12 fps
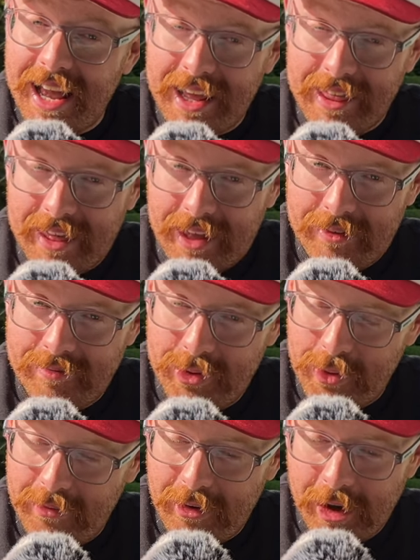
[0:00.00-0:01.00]
anything, so
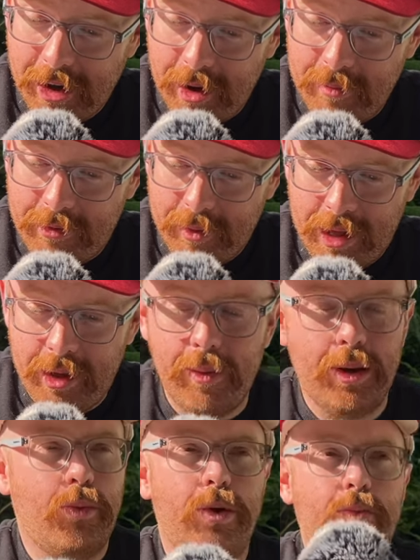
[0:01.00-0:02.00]
don't fucking come for me. Yeah,
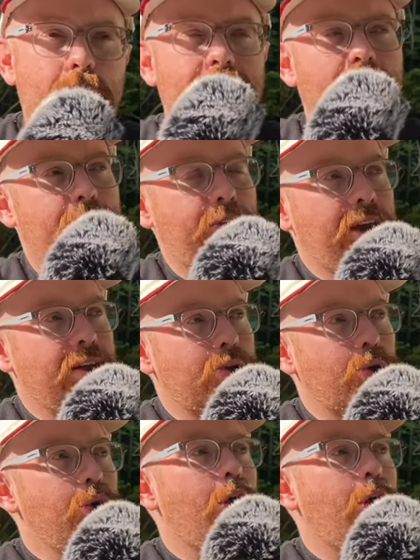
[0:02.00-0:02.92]
what's that phrase? Good